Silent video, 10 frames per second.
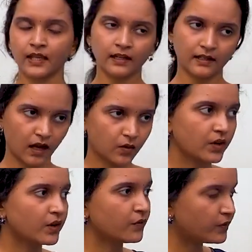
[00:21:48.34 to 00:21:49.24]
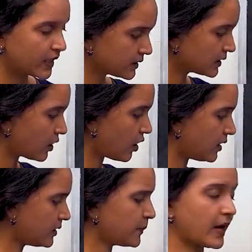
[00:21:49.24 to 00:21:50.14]
Now, when
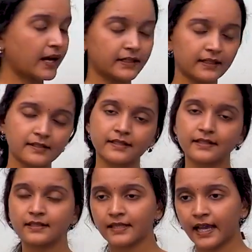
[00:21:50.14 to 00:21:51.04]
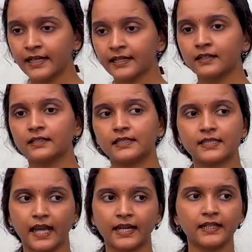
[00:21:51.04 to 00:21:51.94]
all the particles
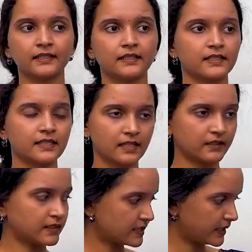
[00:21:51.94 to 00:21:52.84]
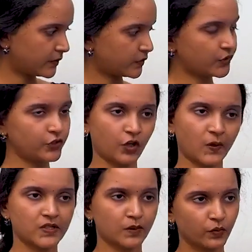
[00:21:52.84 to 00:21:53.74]
inside this liquid
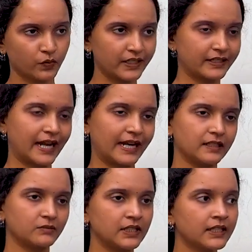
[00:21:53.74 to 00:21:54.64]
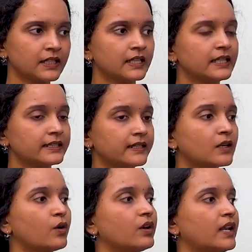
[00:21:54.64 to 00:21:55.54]
drops are moving randomly, they
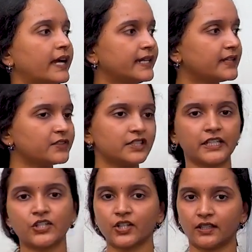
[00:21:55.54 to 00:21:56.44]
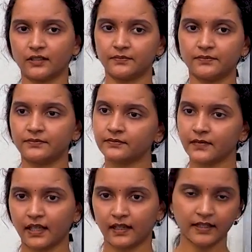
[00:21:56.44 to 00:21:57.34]
collide with each other,
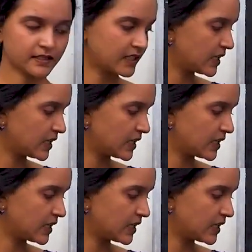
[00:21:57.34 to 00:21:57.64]
correct?